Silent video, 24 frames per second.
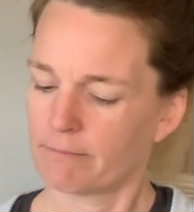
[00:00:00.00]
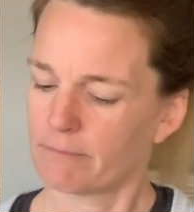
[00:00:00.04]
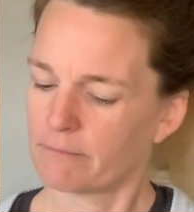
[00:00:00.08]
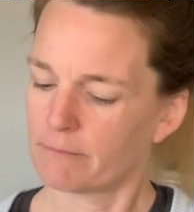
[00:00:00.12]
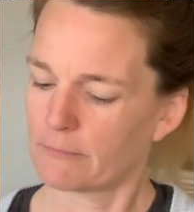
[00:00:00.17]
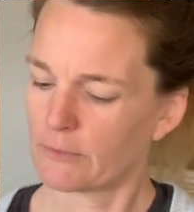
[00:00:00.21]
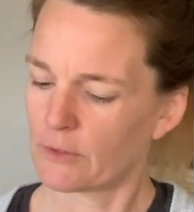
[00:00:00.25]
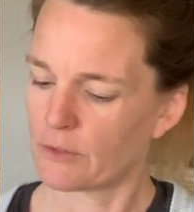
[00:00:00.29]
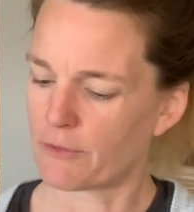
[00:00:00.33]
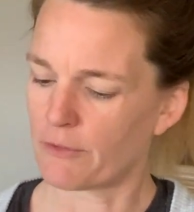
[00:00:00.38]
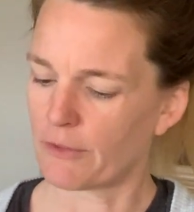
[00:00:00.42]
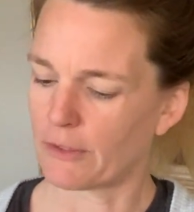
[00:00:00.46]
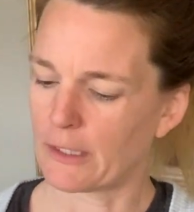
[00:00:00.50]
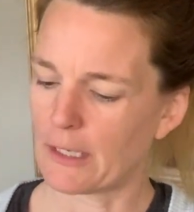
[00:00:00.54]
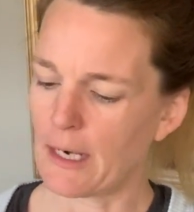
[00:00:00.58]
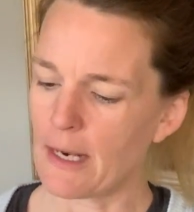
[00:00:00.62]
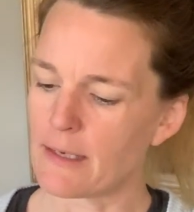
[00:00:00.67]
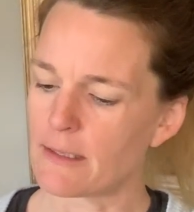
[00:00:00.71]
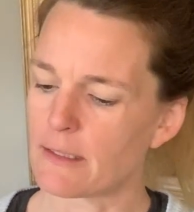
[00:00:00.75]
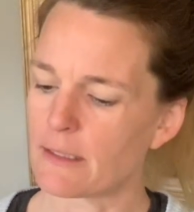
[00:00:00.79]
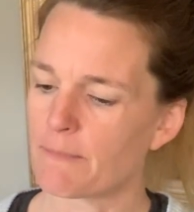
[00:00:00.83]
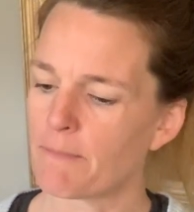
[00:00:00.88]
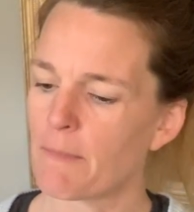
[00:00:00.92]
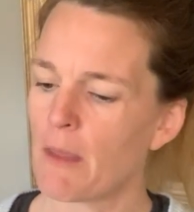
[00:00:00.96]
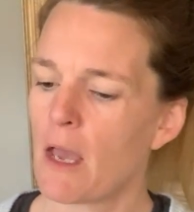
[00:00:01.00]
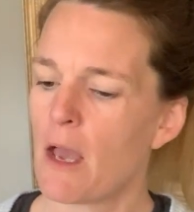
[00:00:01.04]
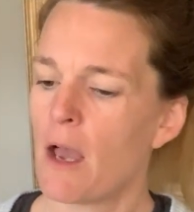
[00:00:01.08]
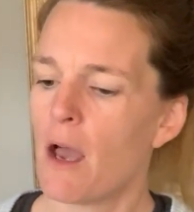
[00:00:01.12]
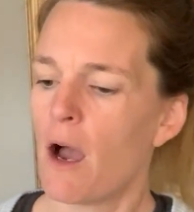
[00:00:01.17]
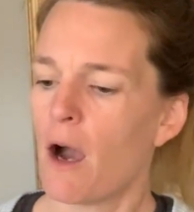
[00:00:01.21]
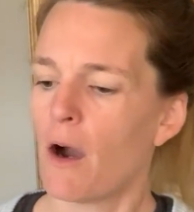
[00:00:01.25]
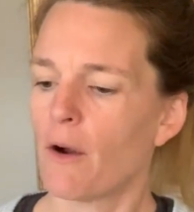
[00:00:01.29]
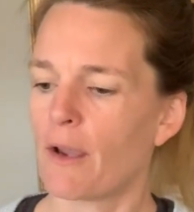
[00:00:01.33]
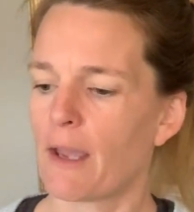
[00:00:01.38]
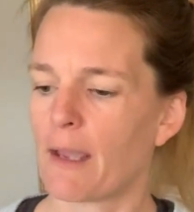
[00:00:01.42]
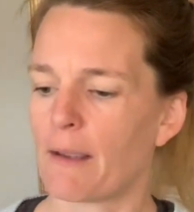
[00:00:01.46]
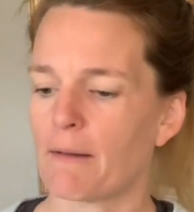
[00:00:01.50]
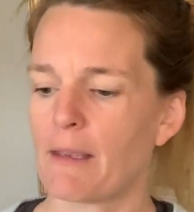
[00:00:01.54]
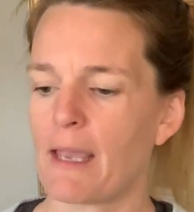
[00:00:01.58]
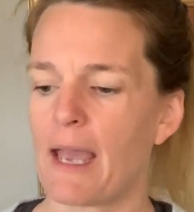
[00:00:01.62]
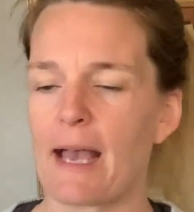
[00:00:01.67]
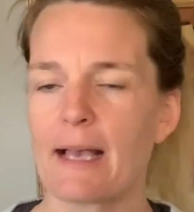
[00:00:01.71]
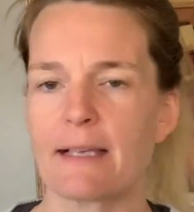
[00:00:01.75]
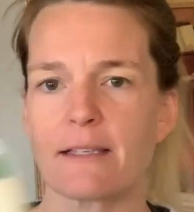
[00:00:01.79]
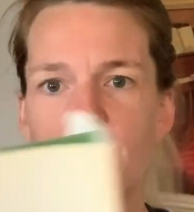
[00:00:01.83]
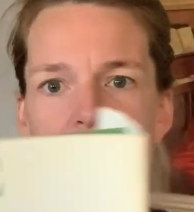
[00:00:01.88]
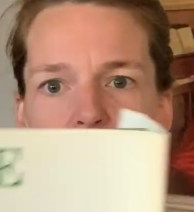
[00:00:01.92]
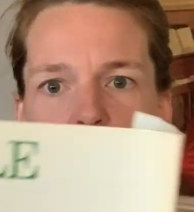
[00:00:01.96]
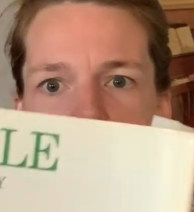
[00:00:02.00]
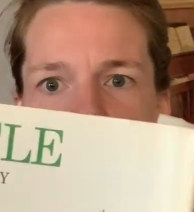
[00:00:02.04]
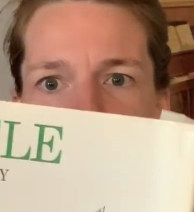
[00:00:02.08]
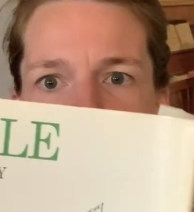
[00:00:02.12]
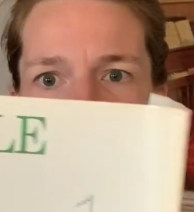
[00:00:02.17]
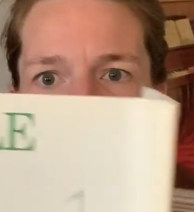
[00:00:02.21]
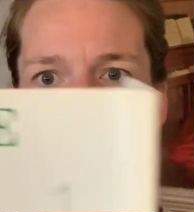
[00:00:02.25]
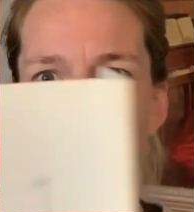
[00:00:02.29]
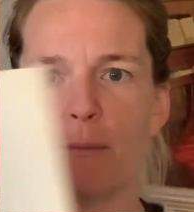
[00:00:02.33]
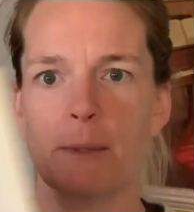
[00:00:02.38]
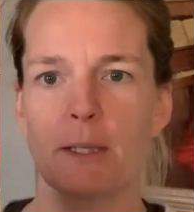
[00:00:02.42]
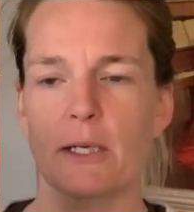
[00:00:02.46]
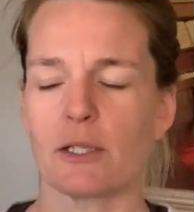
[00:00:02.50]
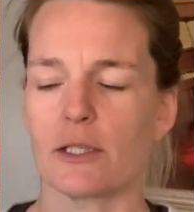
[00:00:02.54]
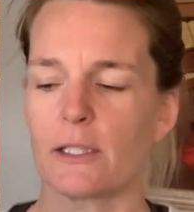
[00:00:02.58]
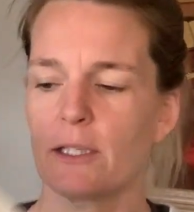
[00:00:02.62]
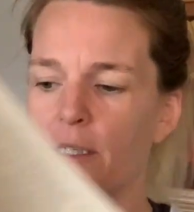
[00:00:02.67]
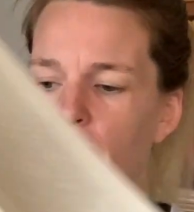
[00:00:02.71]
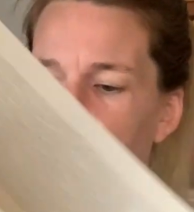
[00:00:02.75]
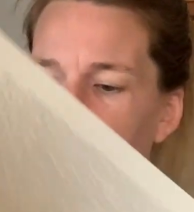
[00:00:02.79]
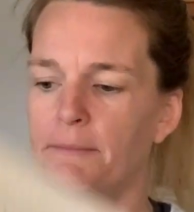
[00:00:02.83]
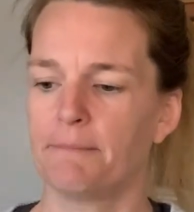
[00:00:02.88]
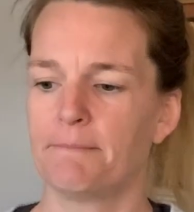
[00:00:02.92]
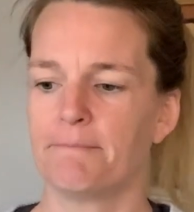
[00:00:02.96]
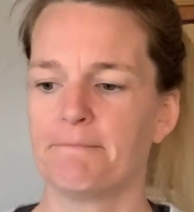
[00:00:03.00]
It's really nice. Okay, Castle, David McCullough.